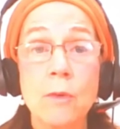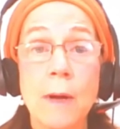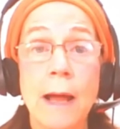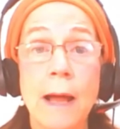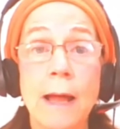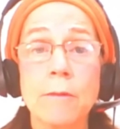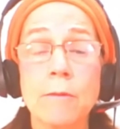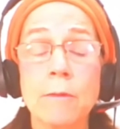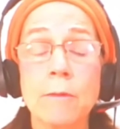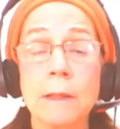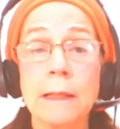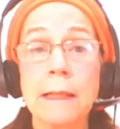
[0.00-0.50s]

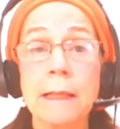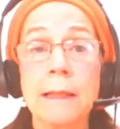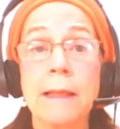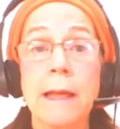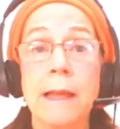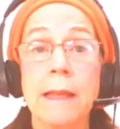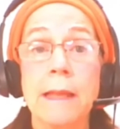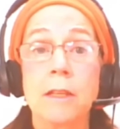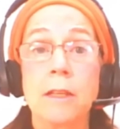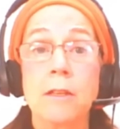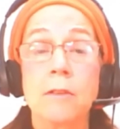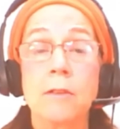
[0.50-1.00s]
I'd really
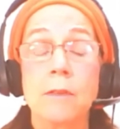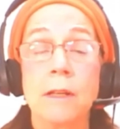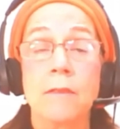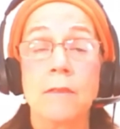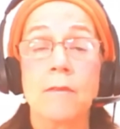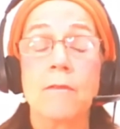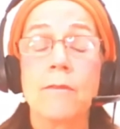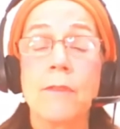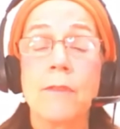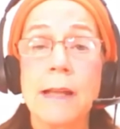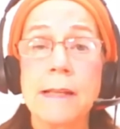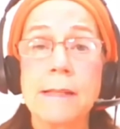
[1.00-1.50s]
like you to
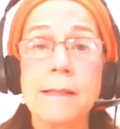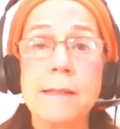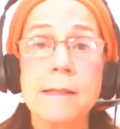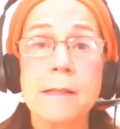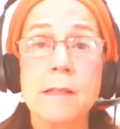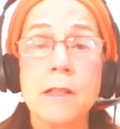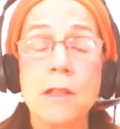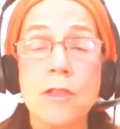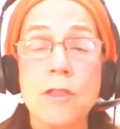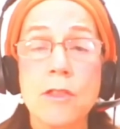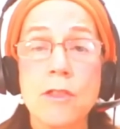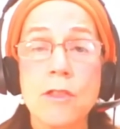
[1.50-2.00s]

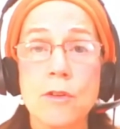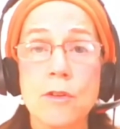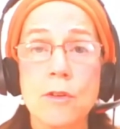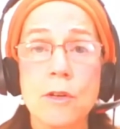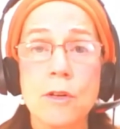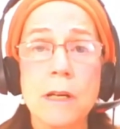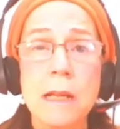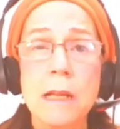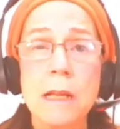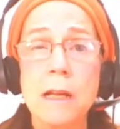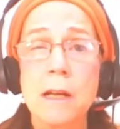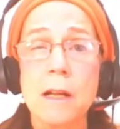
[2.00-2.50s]
invest the
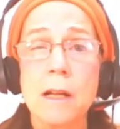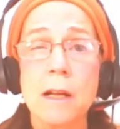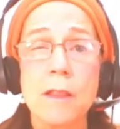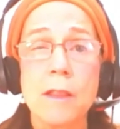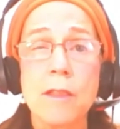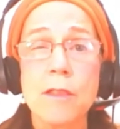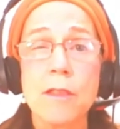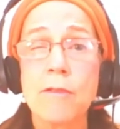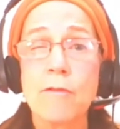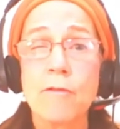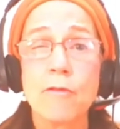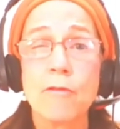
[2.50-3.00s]
30 to
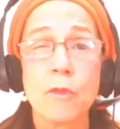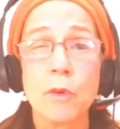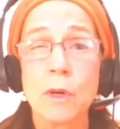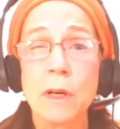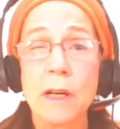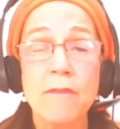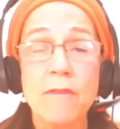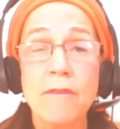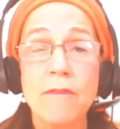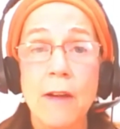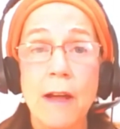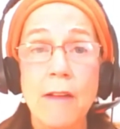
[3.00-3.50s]

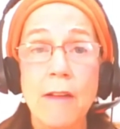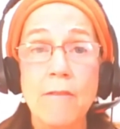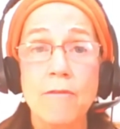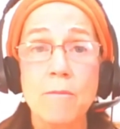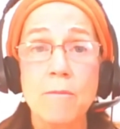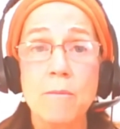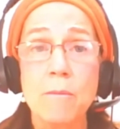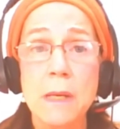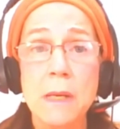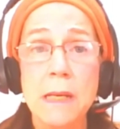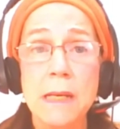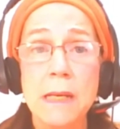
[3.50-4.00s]
45
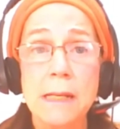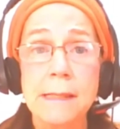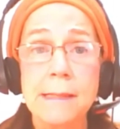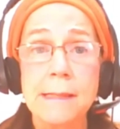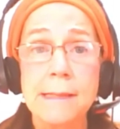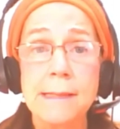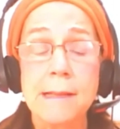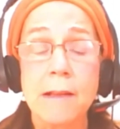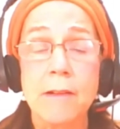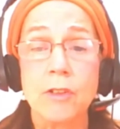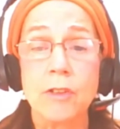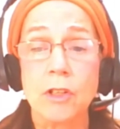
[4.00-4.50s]

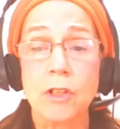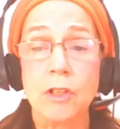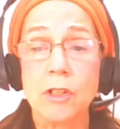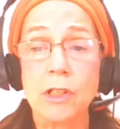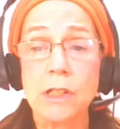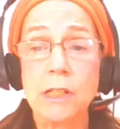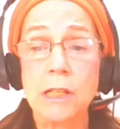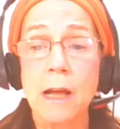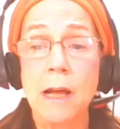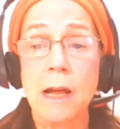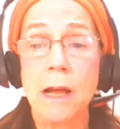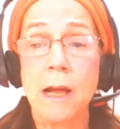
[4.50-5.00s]
minutes of your
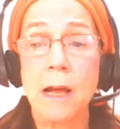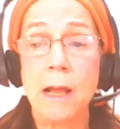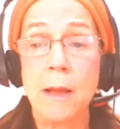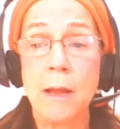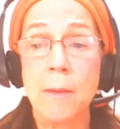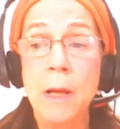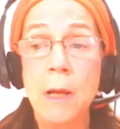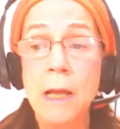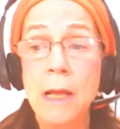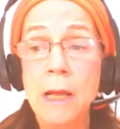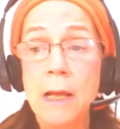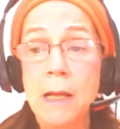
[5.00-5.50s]
time